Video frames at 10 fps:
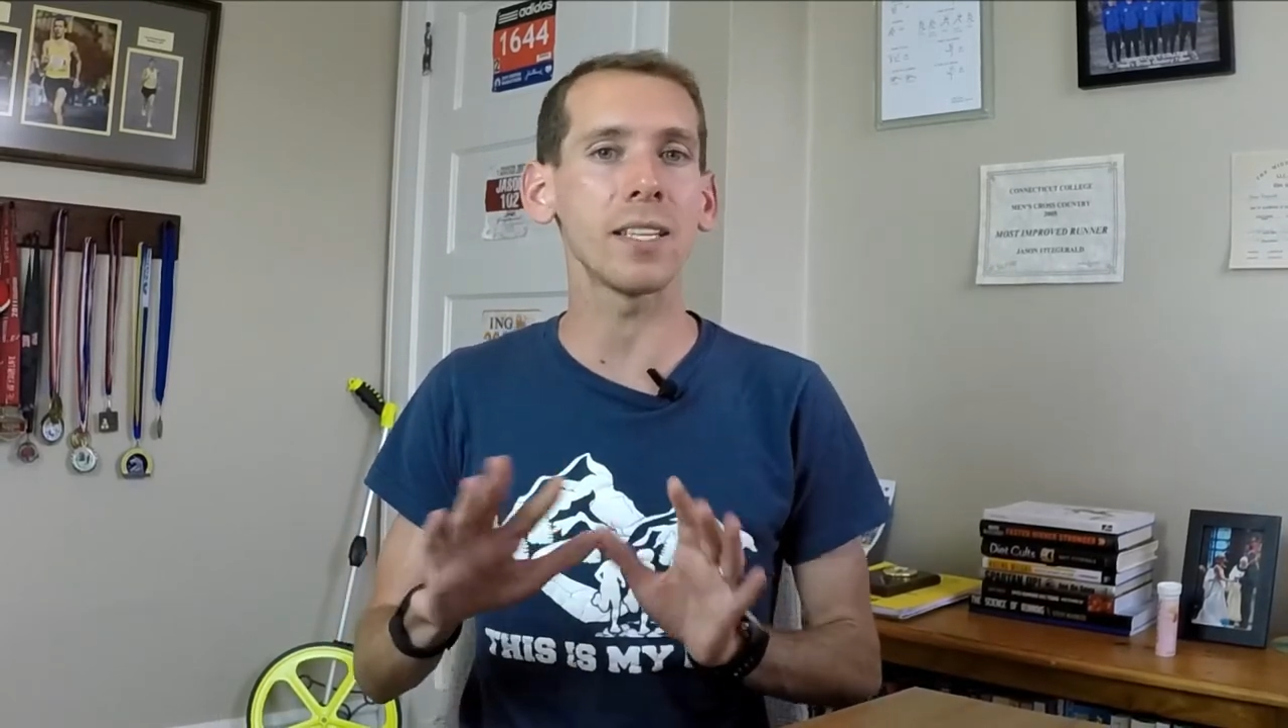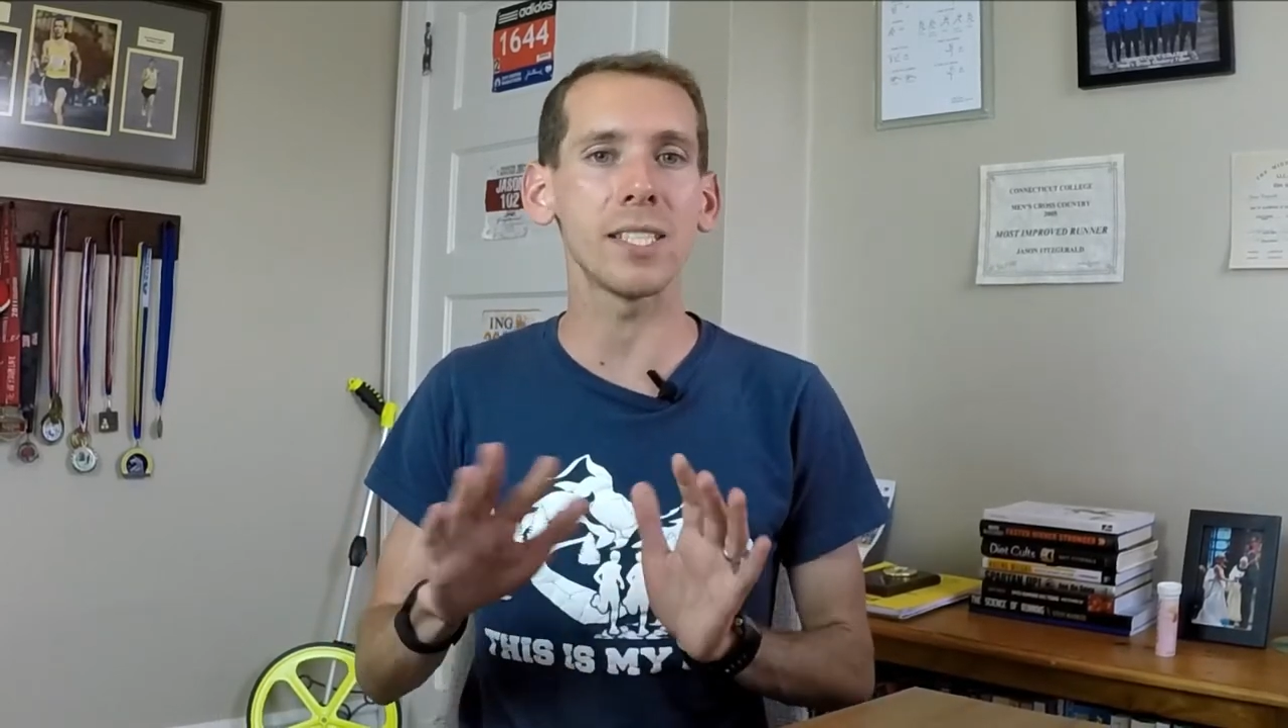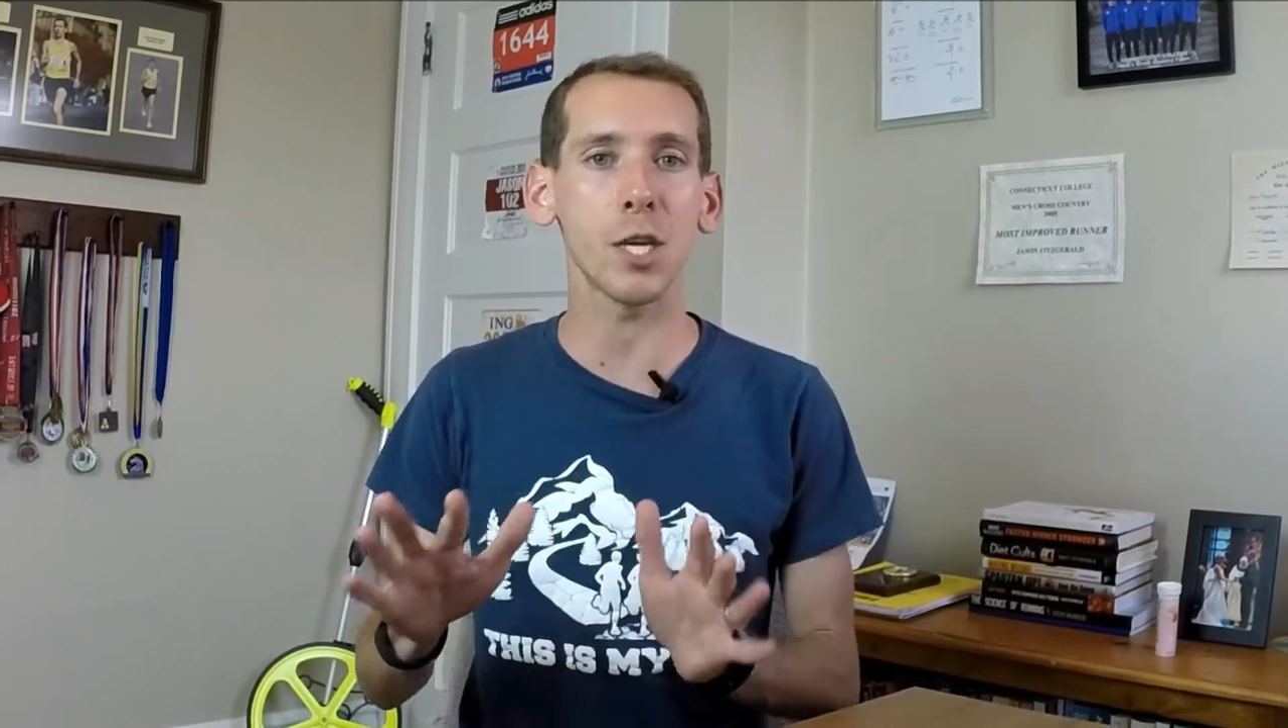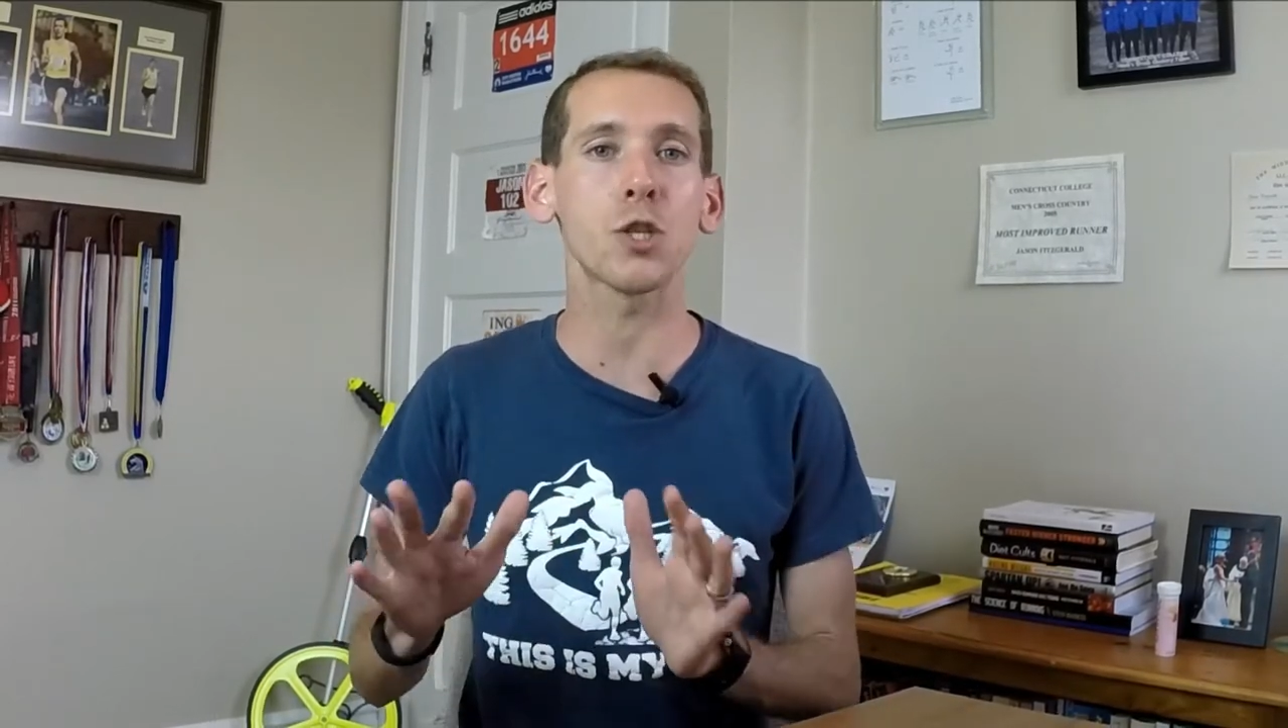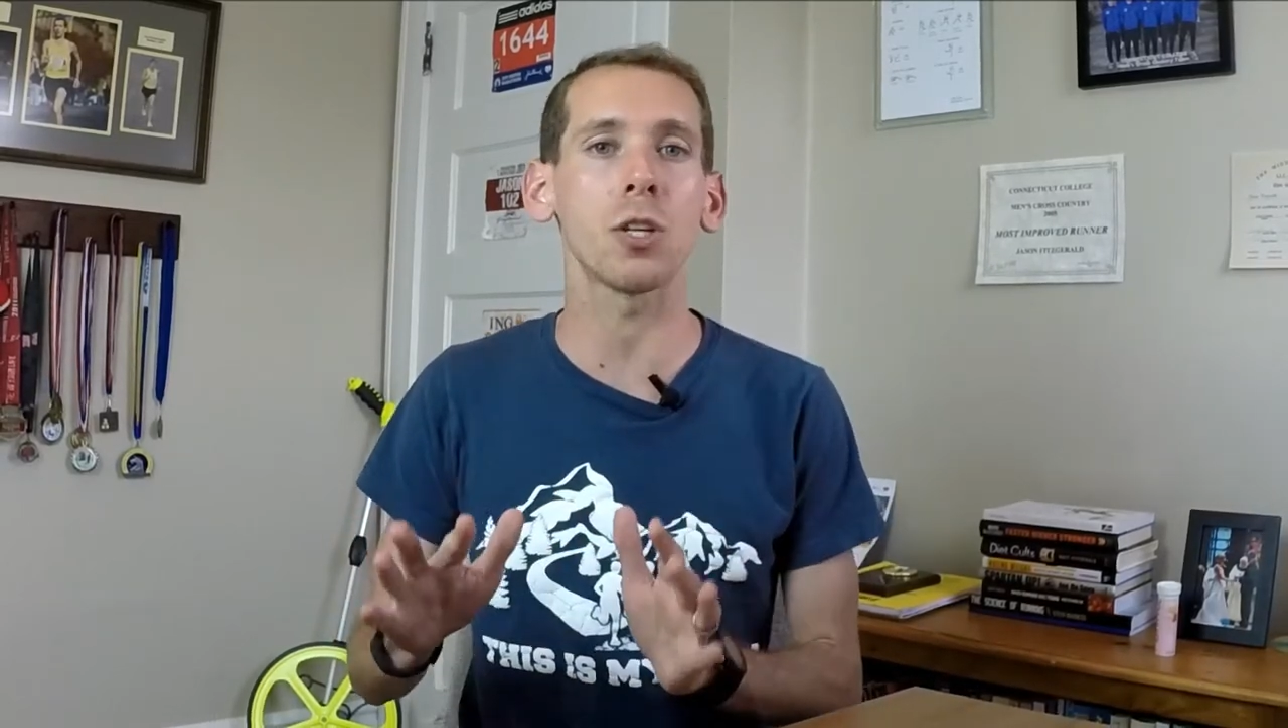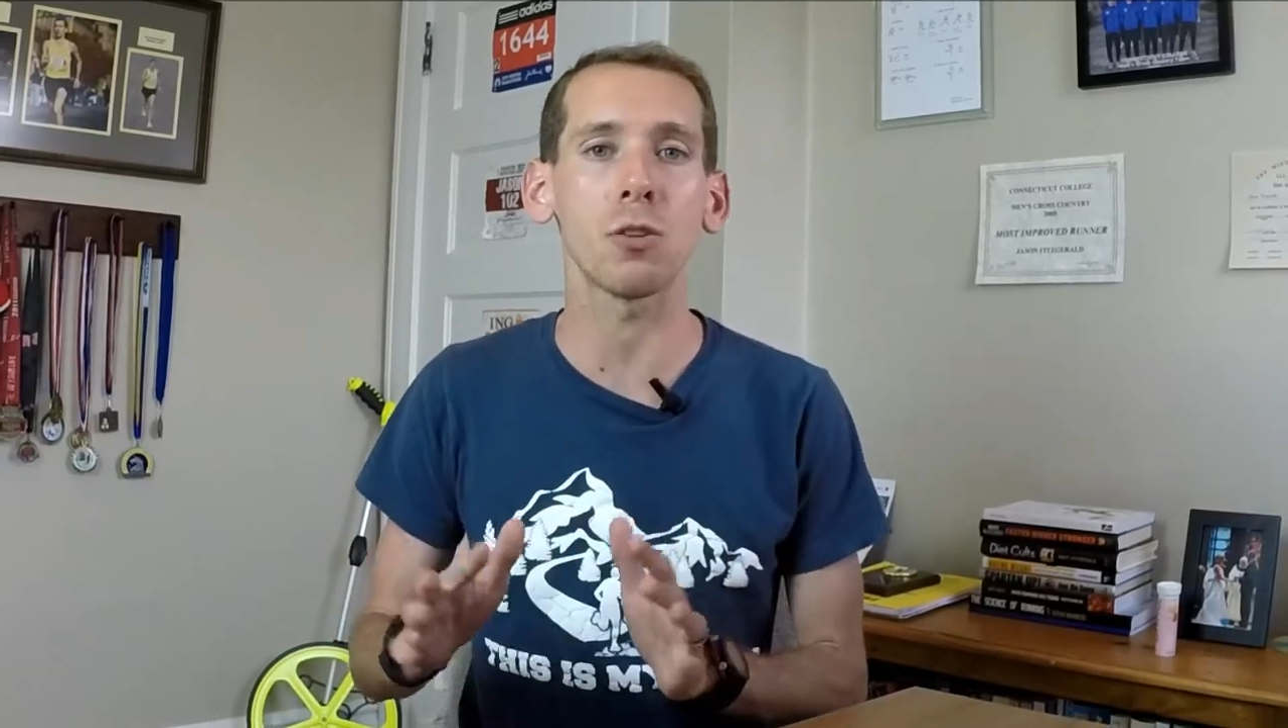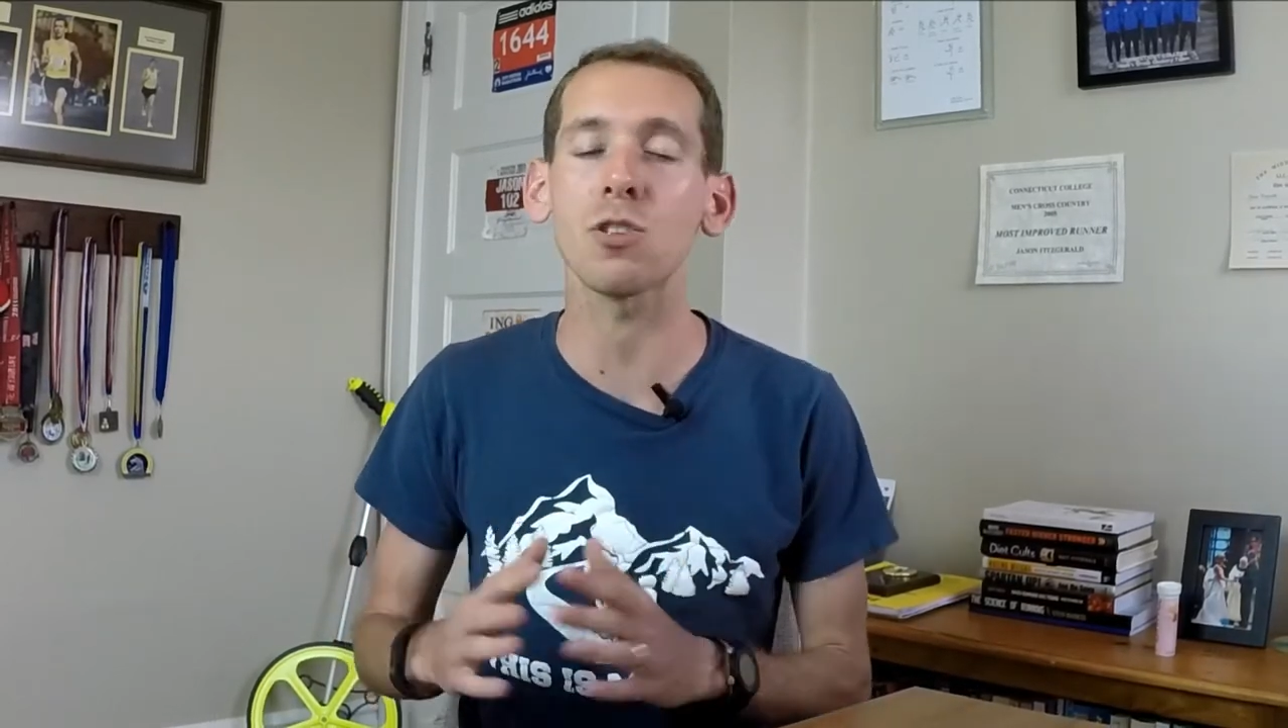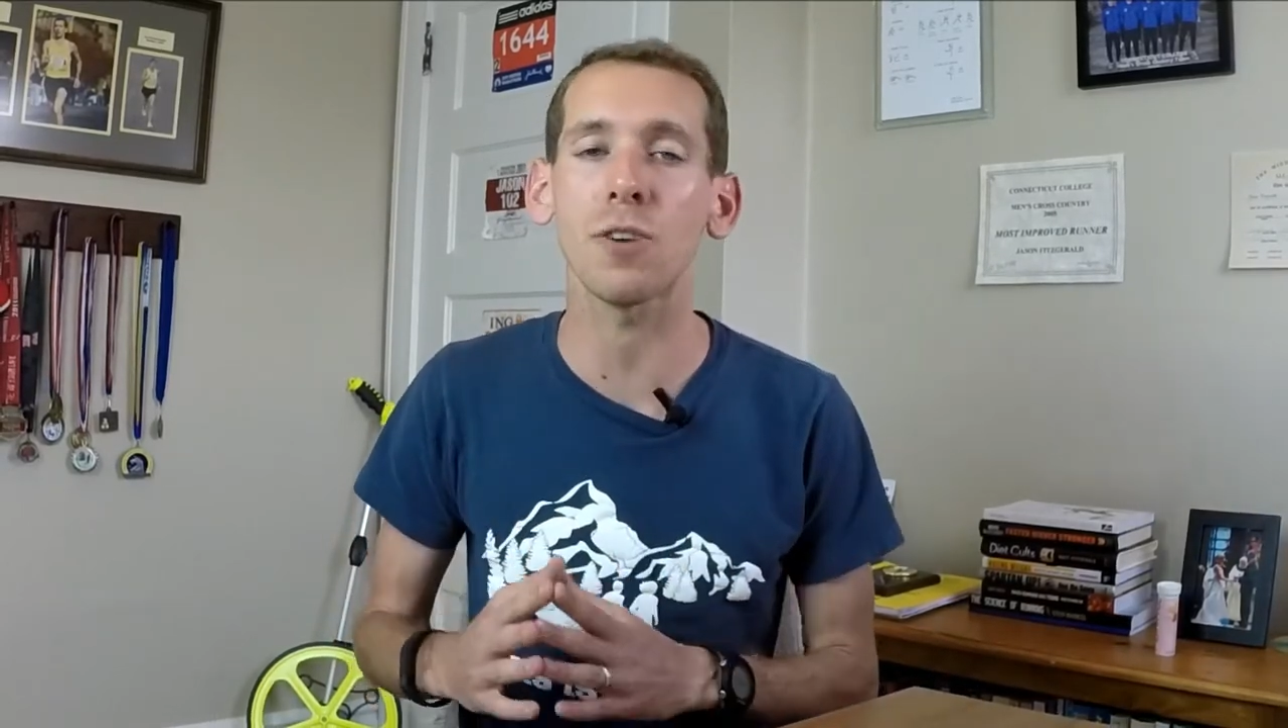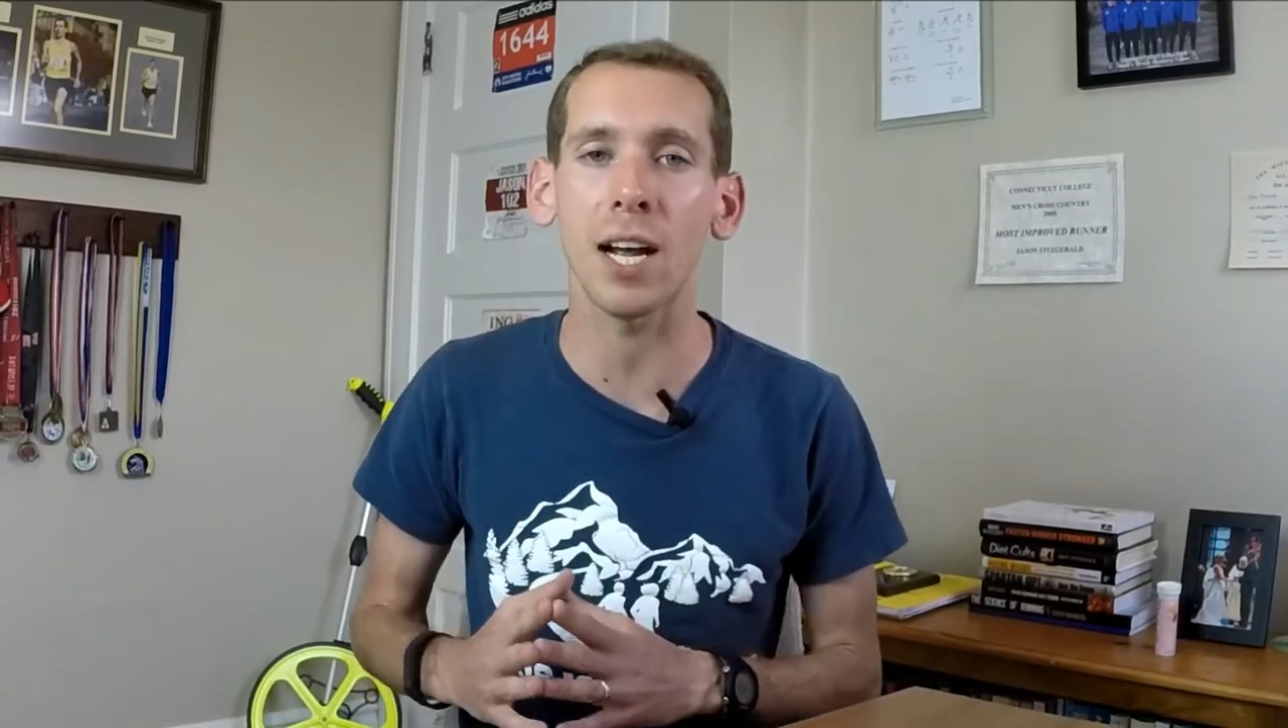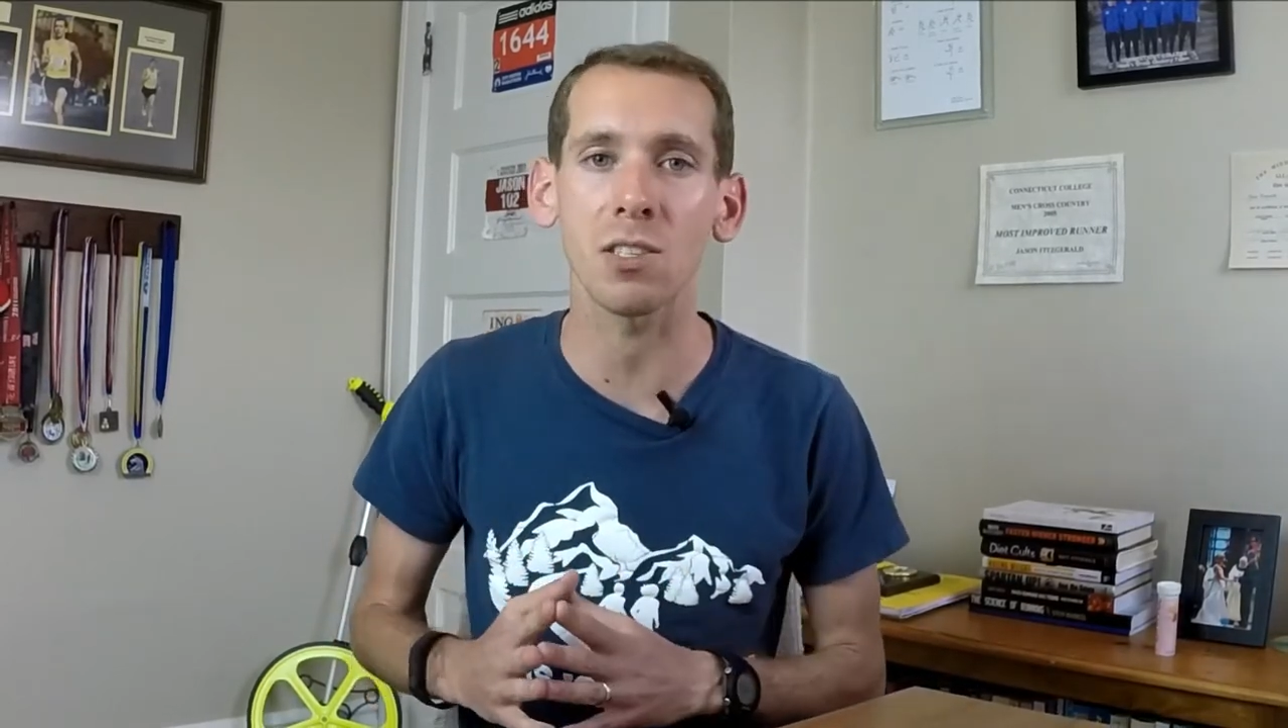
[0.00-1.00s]
additional
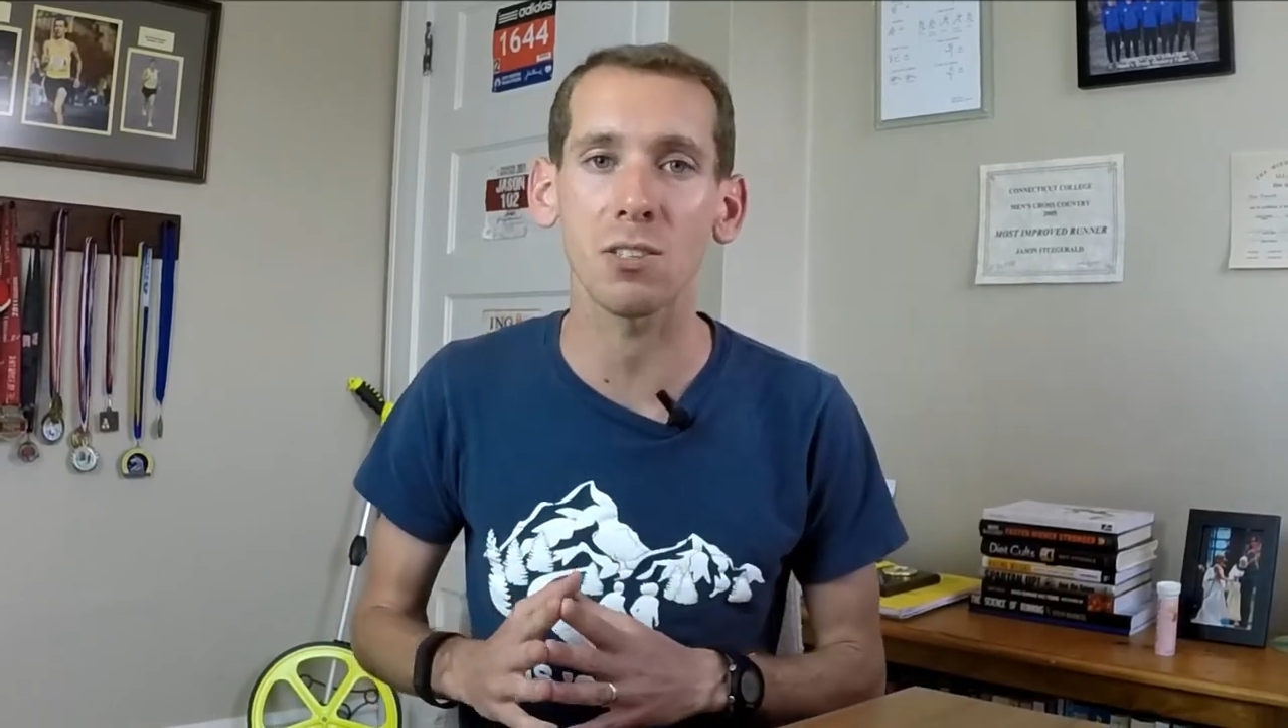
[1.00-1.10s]
stress.